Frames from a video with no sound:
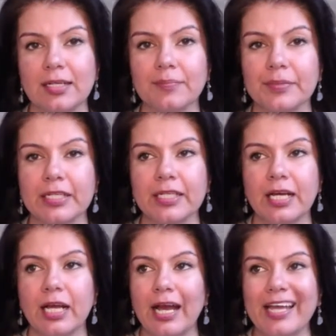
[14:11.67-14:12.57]

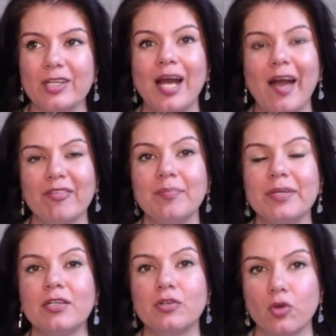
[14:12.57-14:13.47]
company and you have
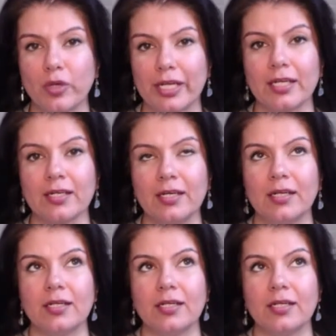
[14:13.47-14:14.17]
been growing